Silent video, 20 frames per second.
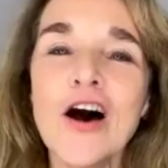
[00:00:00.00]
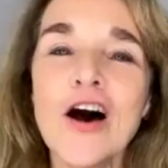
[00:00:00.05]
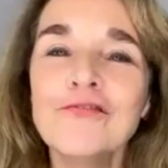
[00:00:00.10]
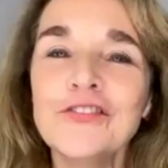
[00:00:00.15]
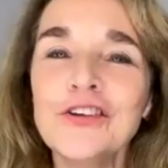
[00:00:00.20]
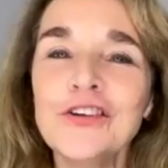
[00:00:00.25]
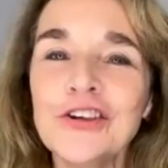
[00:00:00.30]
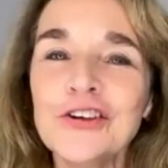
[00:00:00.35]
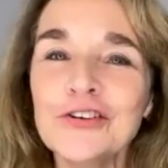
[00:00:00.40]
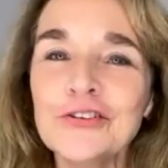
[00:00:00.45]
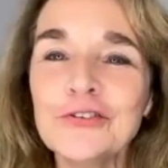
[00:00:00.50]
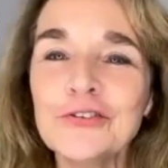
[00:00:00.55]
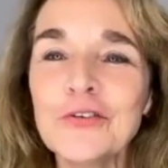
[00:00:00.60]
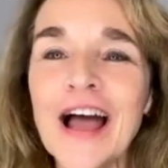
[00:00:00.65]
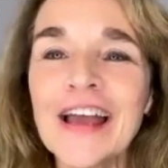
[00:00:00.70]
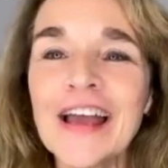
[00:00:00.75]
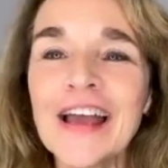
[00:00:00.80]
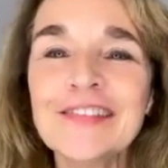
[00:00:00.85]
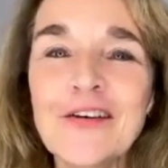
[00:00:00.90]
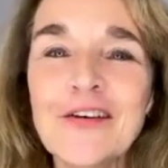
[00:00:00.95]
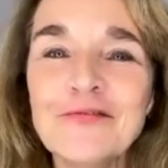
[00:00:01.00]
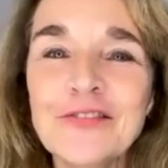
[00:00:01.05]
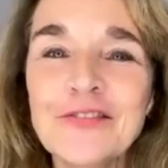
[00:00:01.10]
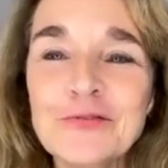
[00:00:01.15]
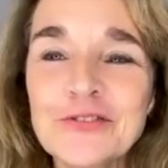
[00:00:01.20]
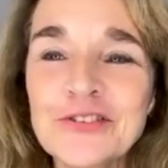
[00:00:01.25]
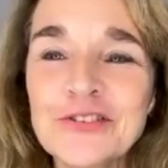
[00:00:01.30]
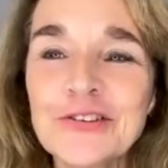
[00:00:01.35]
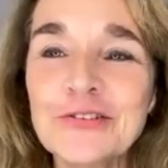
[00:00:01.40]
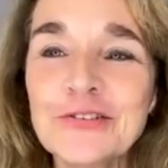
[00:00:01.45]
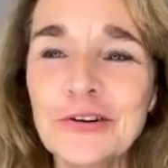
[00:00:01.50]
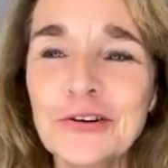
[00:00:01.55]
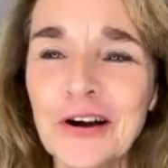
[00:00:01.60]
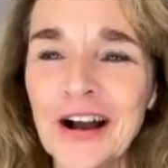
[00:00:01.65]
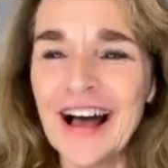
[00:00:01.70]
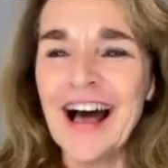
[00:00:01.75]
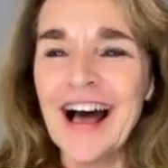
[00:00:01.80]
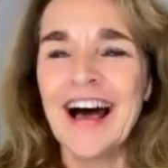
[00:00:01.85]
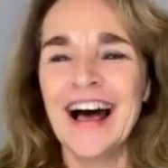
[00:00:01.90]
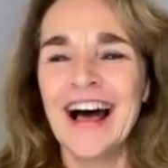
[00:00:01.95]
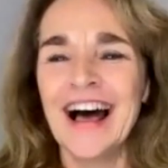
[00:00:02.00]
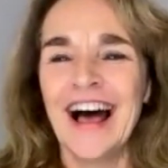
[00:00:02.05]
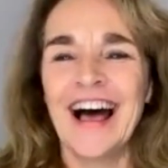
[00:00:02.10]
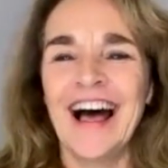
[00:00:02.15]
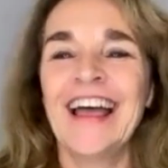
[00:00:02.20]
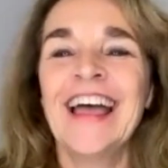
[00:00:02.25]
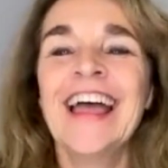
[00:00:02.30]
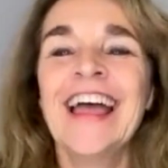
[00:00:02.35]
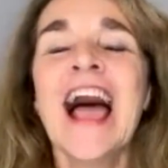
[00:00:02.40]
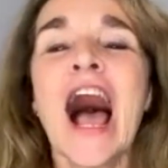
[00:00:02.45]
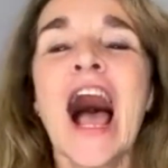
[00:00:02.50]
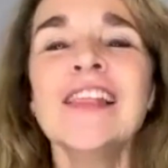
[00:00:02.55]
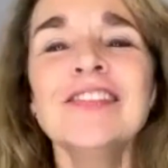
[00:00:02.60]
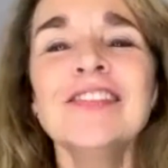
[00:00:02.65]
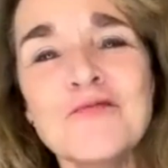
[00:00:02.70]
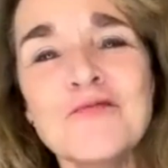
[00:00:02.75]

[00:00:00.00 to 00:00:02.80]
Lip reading: love you. I love you too. I love